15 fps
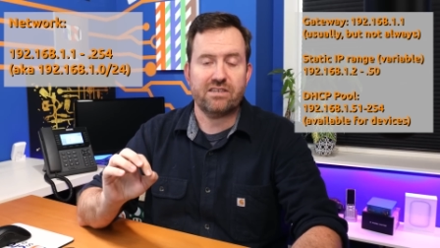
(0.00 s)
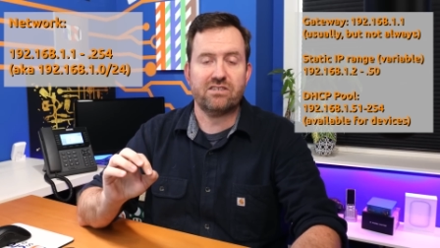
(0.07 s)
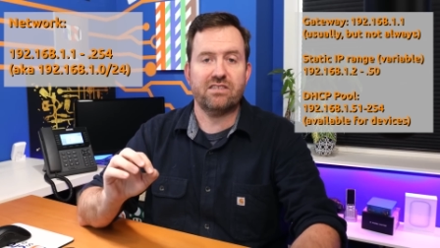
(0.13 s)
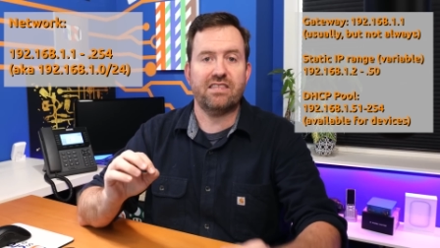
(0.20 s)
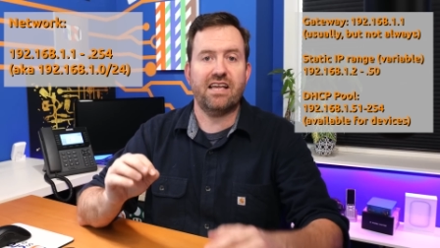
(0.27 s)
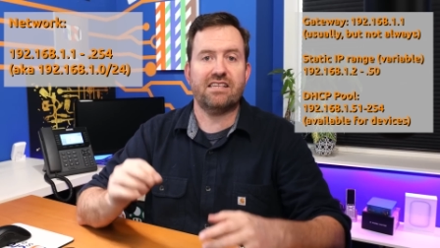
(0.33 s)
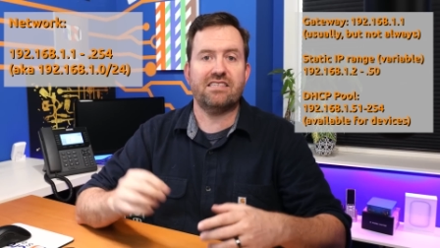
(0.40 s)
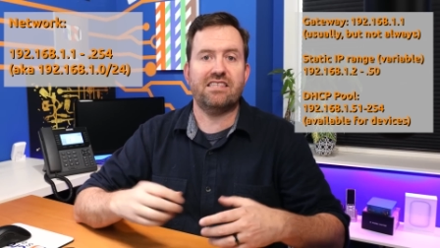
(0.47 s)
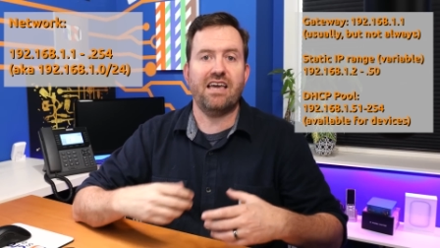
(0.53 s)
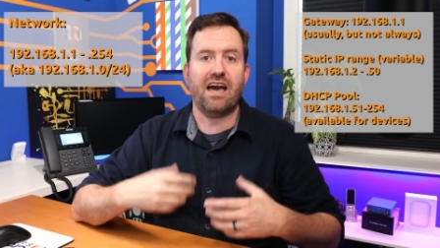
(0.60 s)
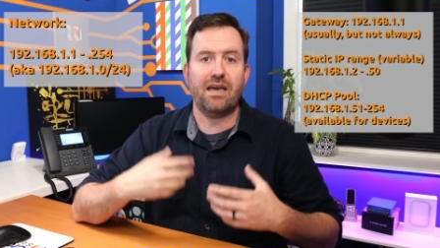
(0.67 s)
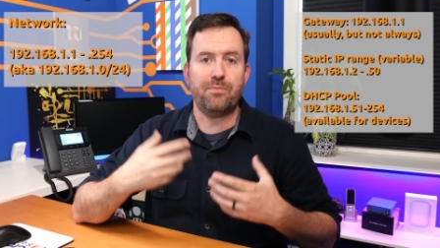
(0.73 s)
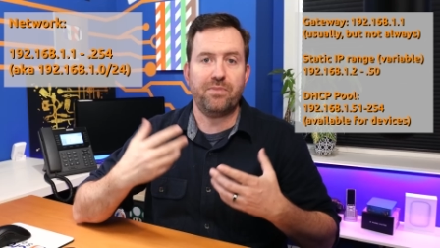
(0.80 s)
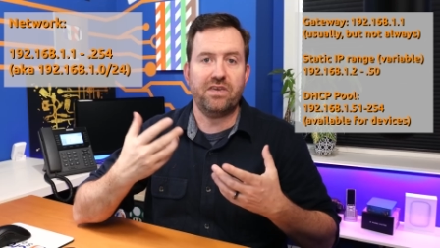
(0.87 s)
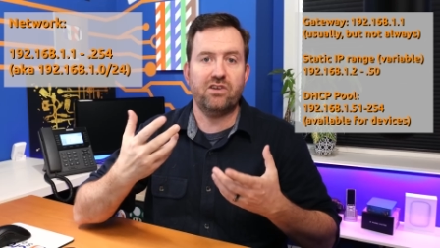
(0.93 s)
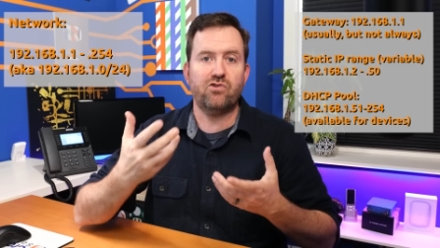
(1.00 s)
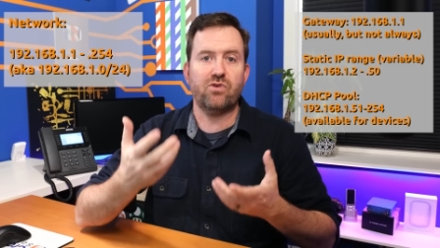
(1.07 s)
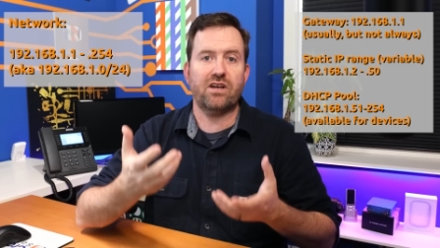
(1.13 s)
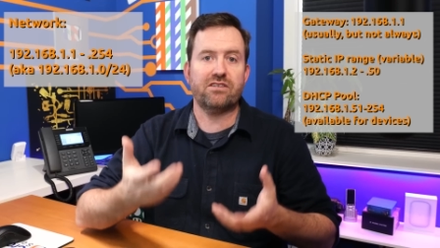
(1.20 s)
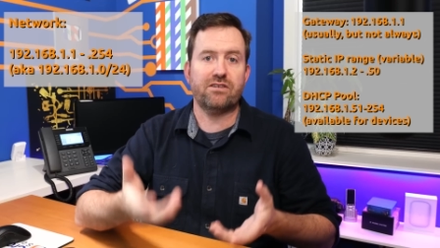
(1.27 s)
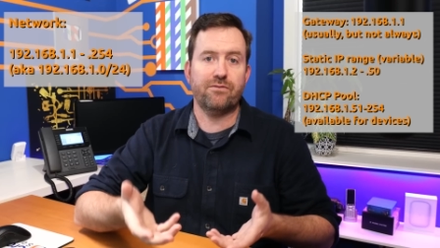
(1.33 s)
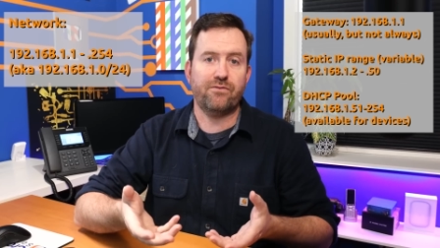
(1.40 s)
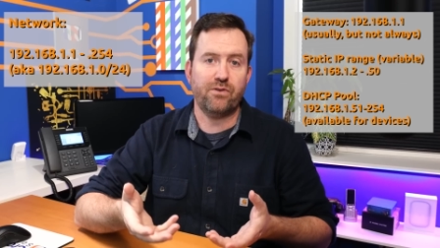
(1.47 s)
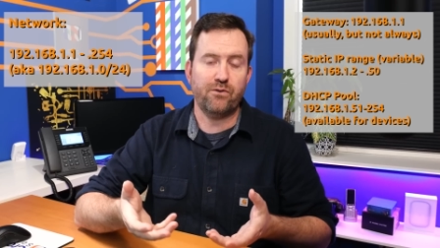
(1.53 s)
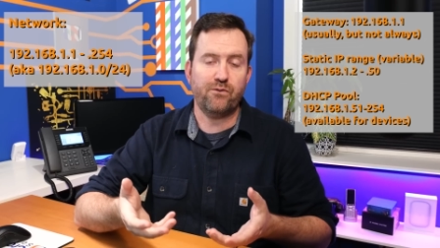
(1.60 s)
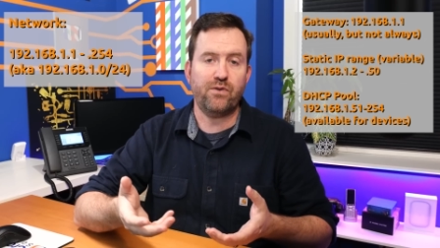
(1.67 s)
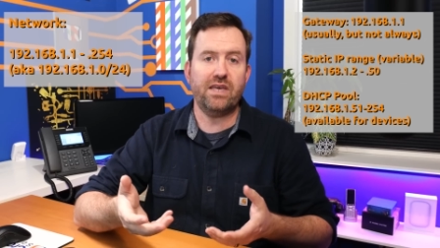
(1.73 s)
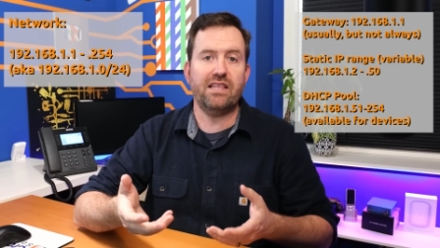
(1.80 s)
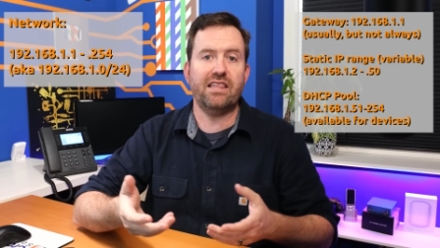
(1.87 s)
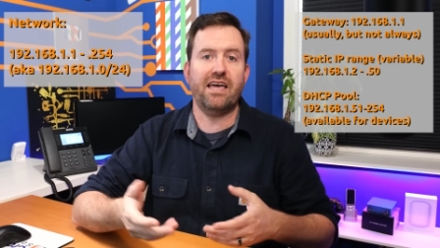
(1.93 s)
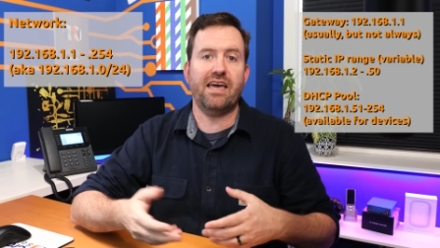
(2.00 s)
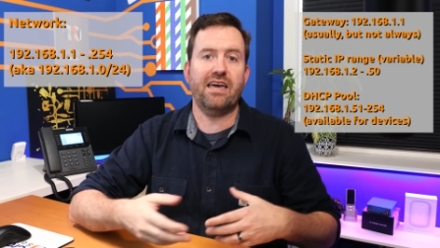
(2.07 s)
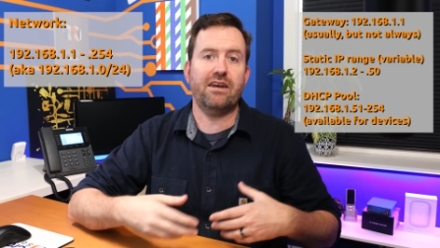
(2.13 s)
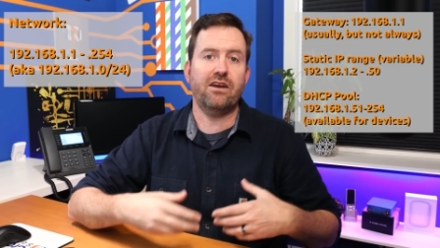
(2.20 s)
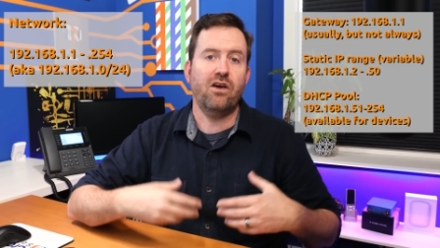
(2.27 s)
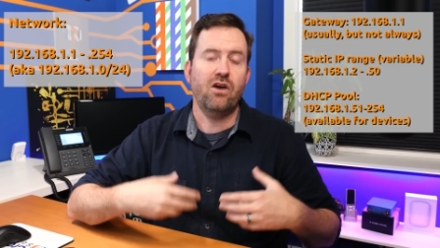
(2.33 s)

So that's the IP address of the VLAN